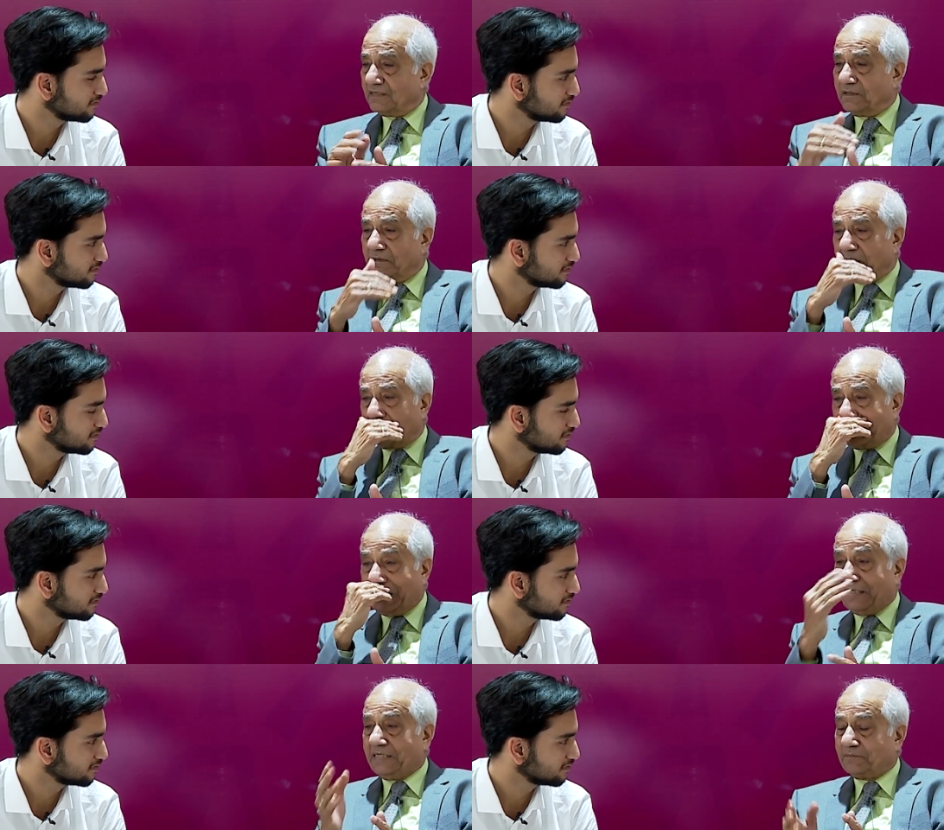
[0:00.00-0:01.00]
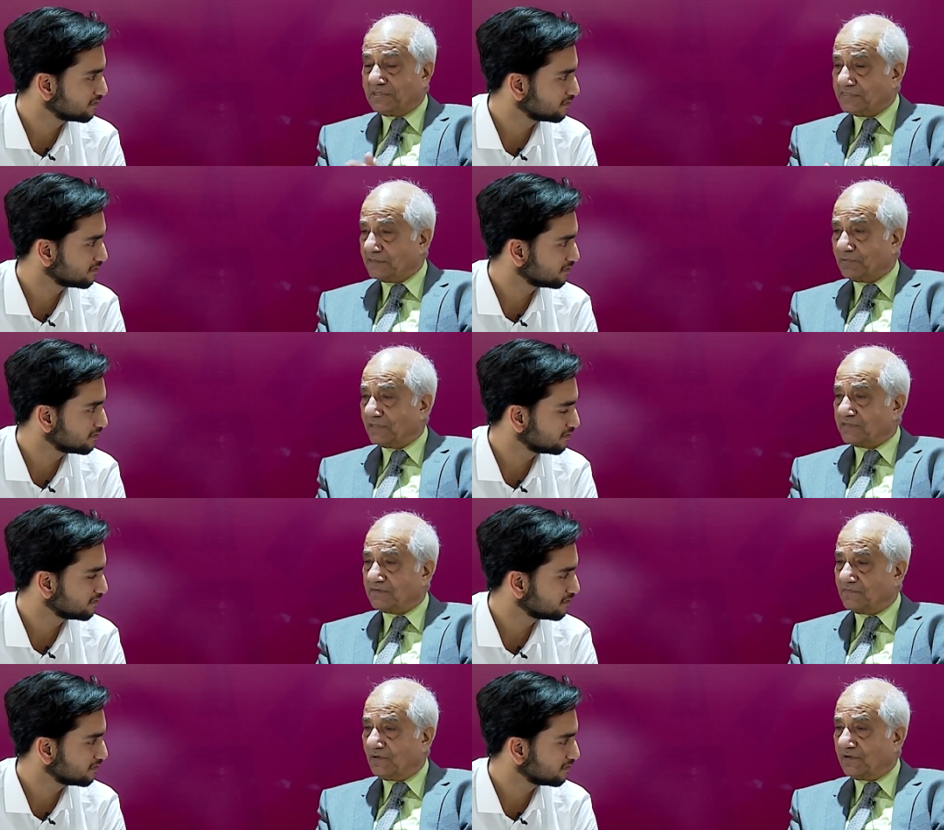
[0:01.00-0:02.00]
Speaker 1: uh, guiding principles
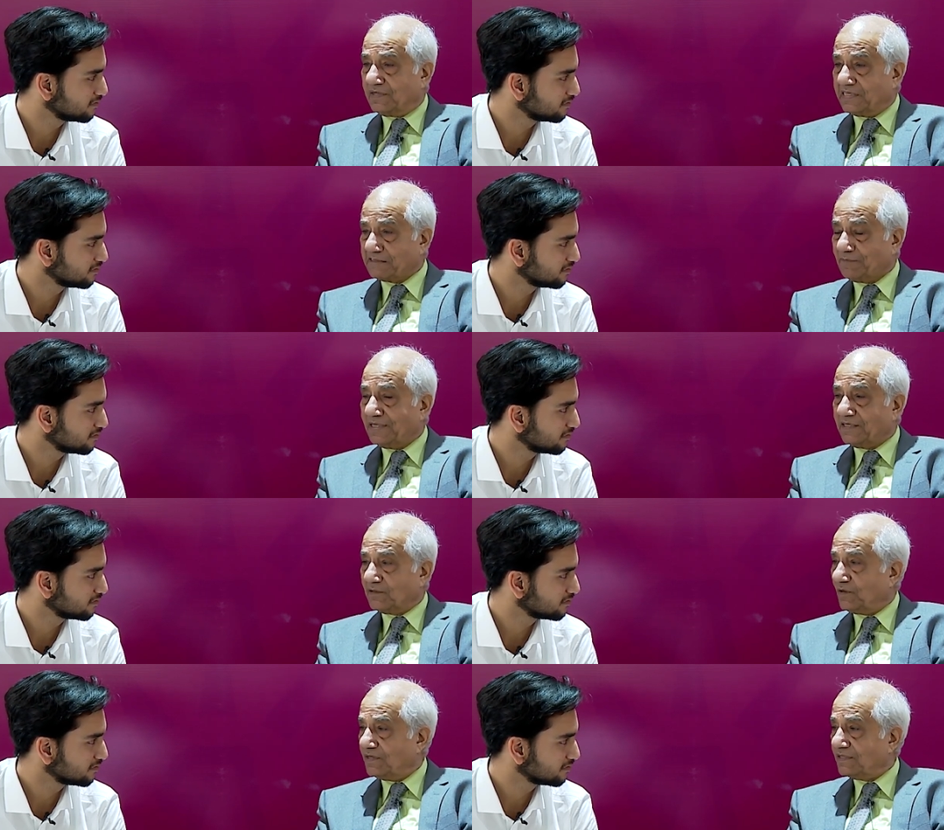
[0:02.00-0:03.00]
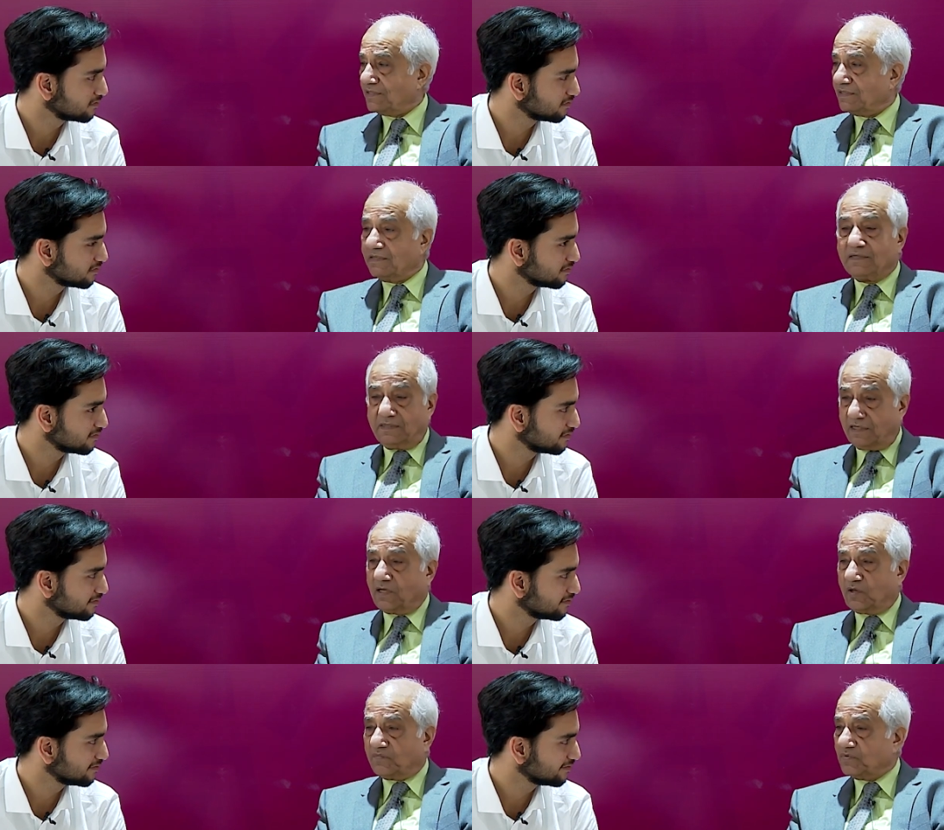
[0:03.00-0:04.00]
for an aspiring lawyer. And
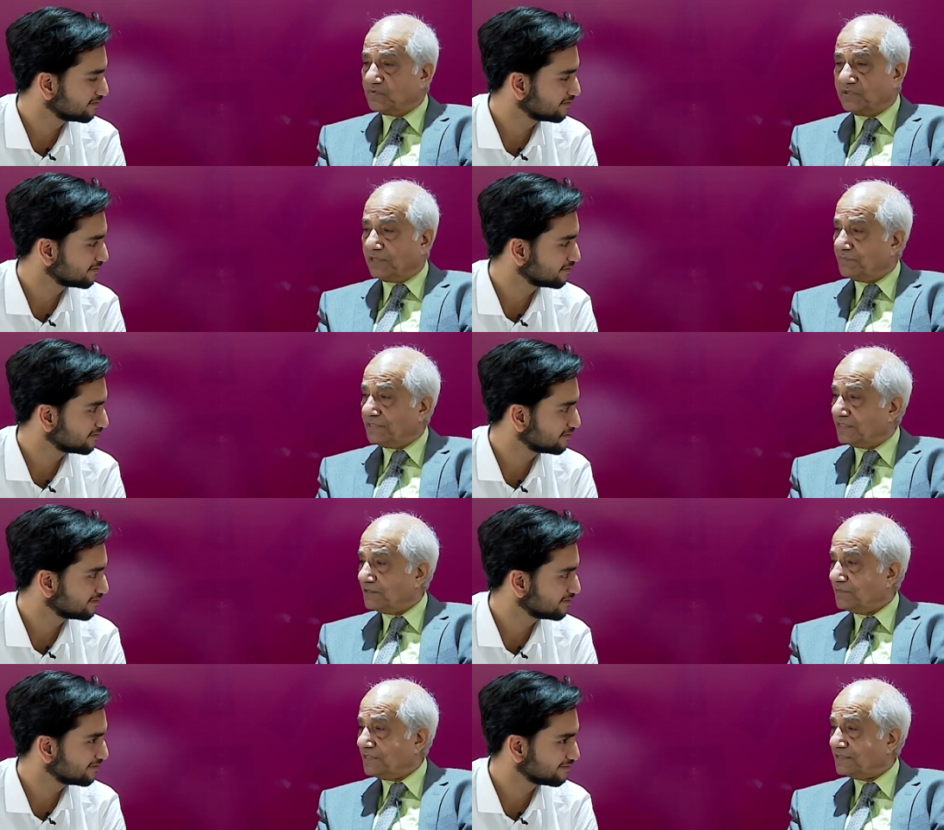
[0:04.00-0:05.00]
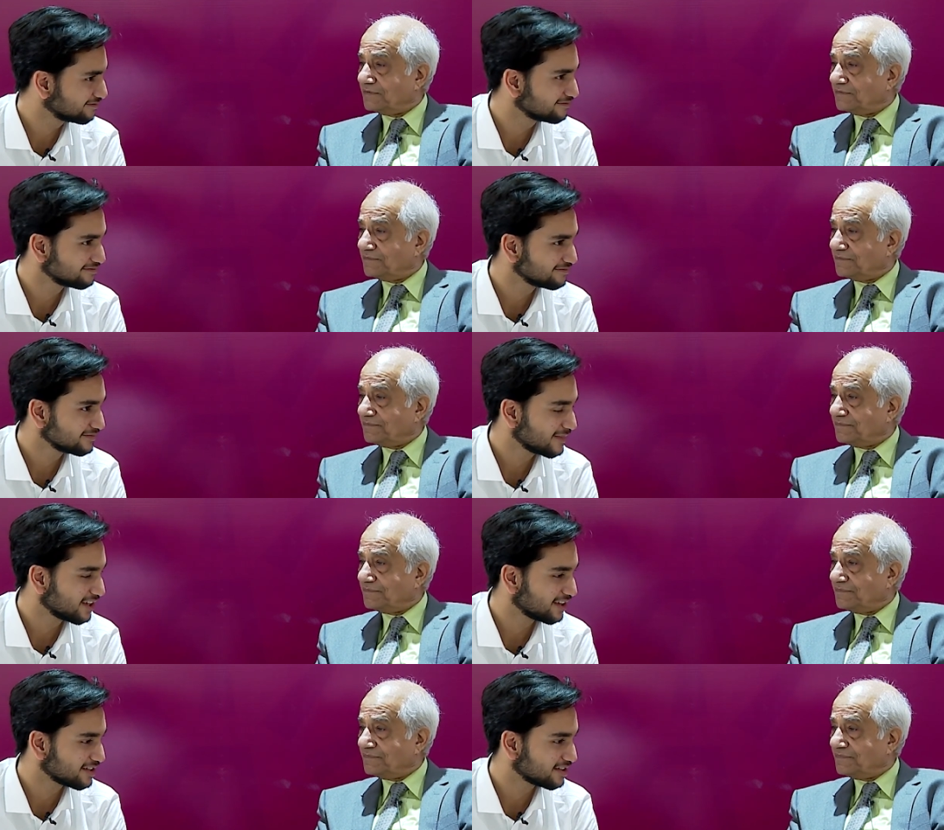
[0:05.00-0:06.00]
all of you should keep that in mind.
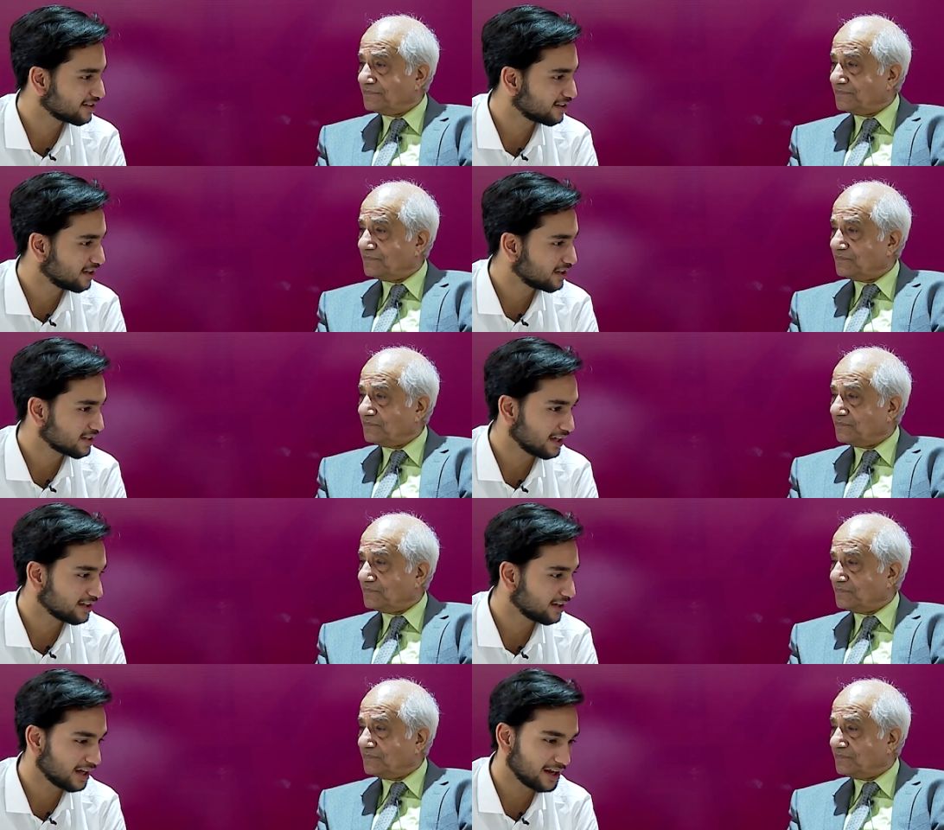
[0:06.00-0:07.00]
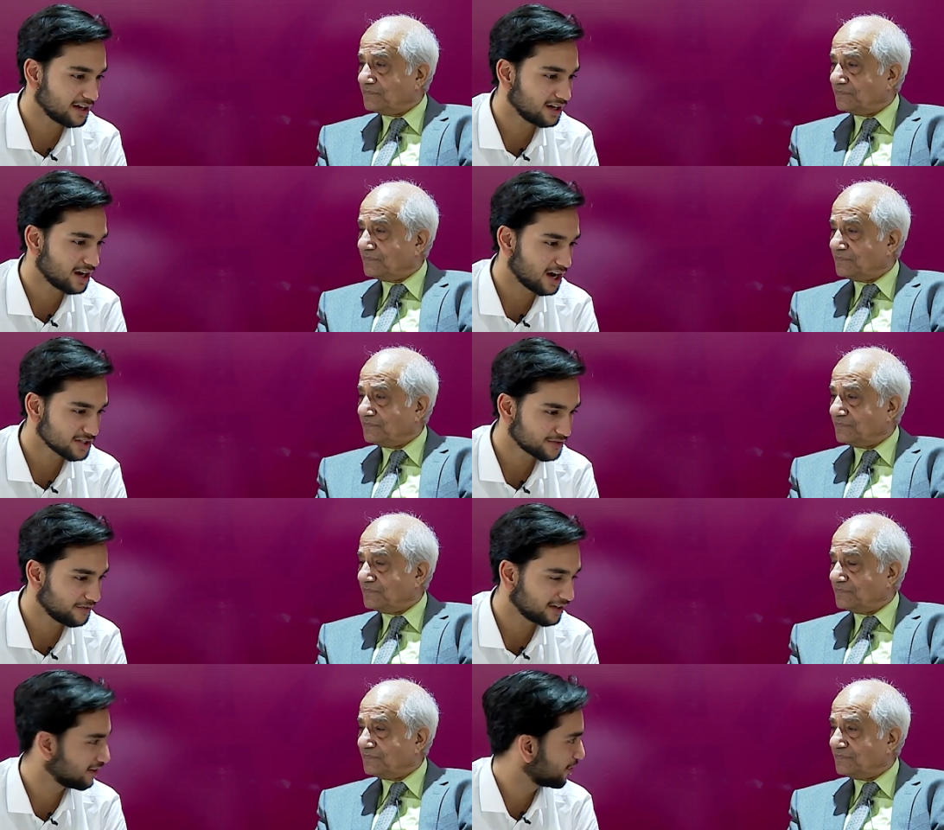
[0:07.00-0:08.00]
Speaker 2: Yes, sir. So, and then uh, last
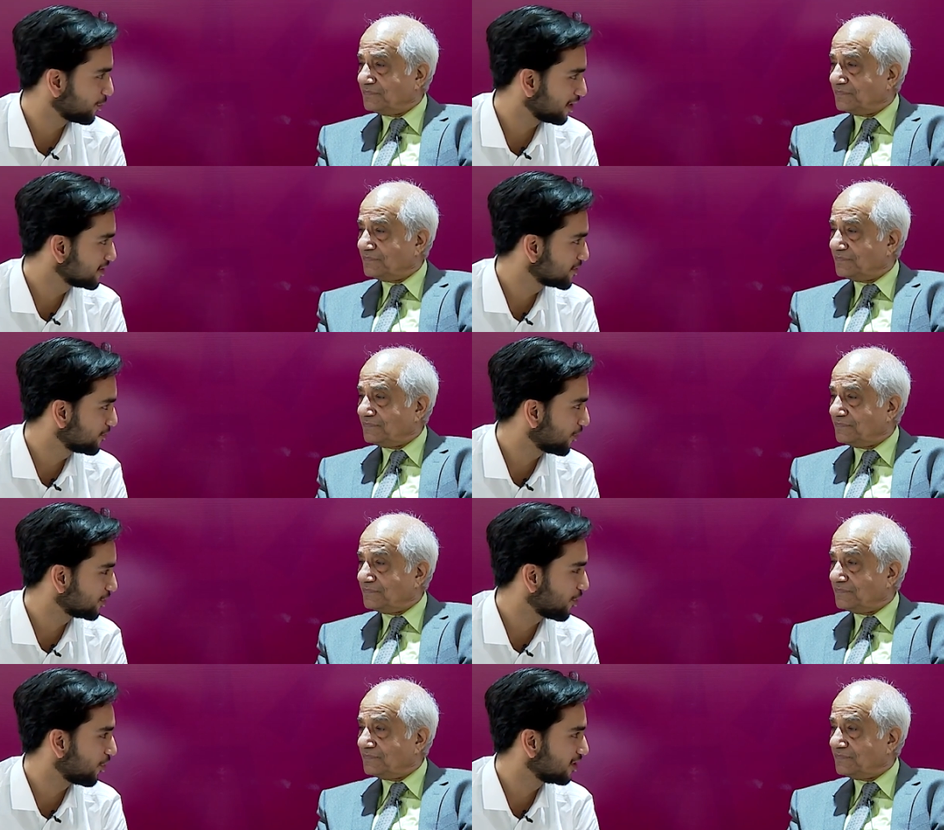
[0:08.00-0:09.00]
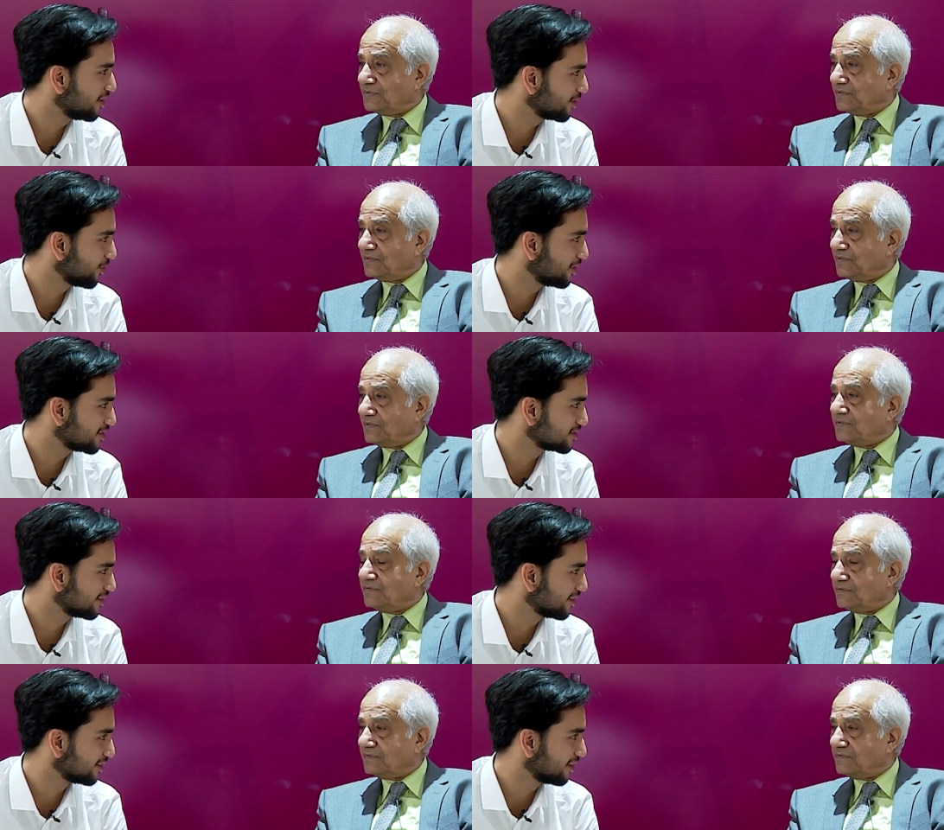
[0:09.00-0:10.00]
final advice for the all young lawyers
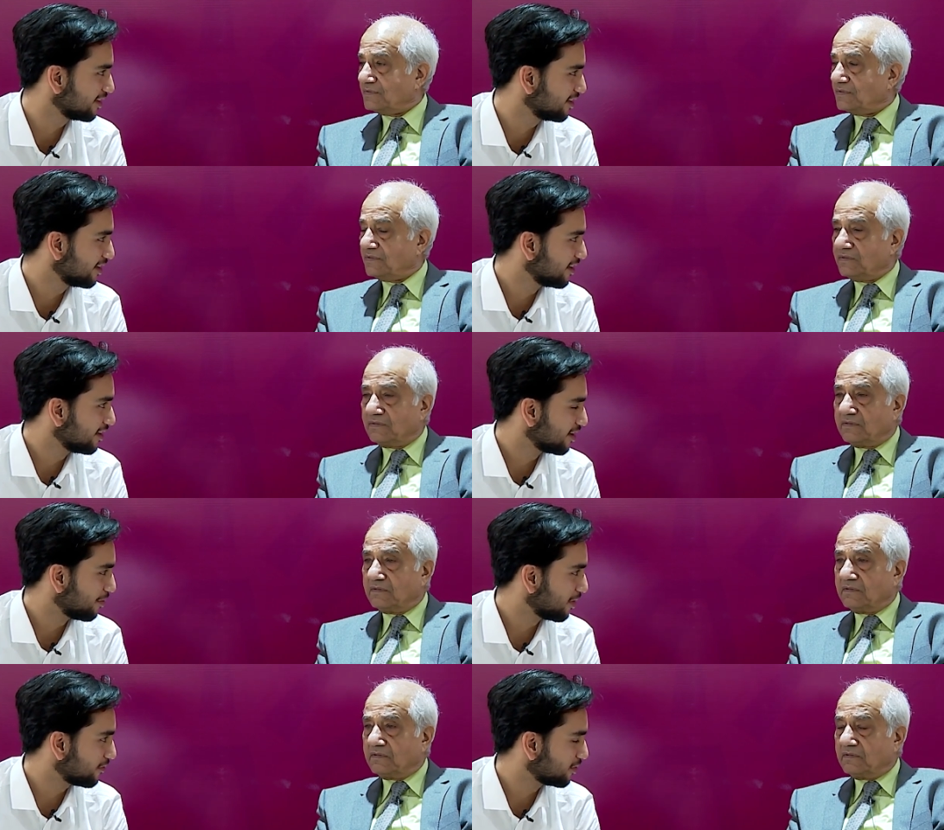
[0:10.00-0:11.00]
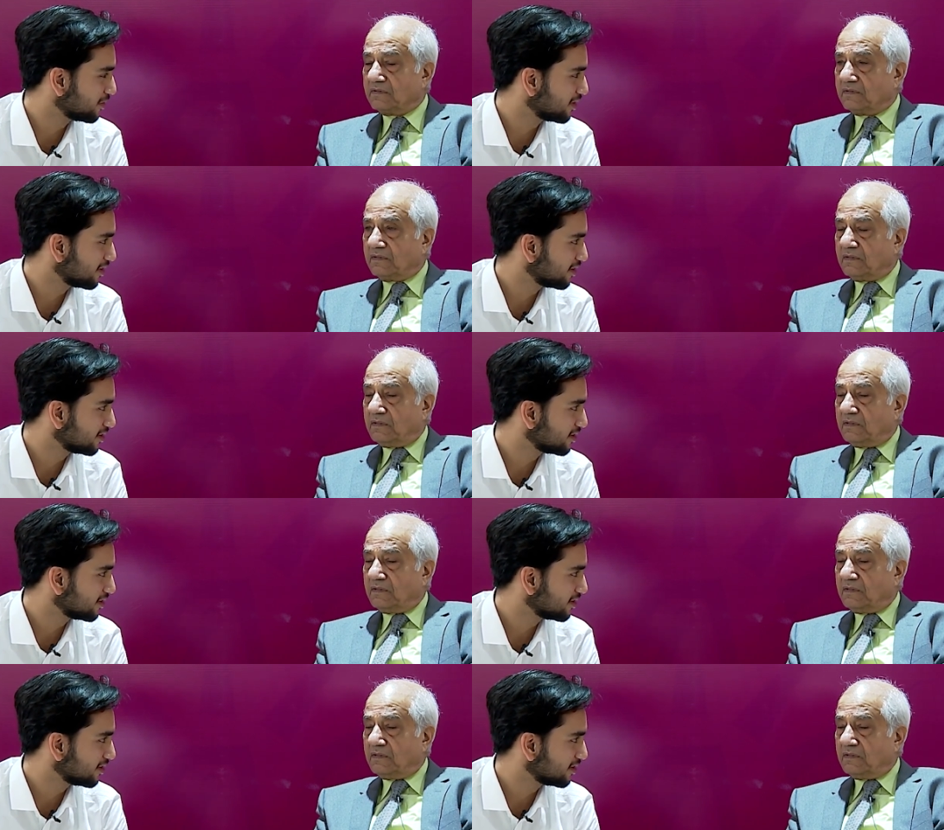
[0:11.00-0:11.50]
sitting there, apart from the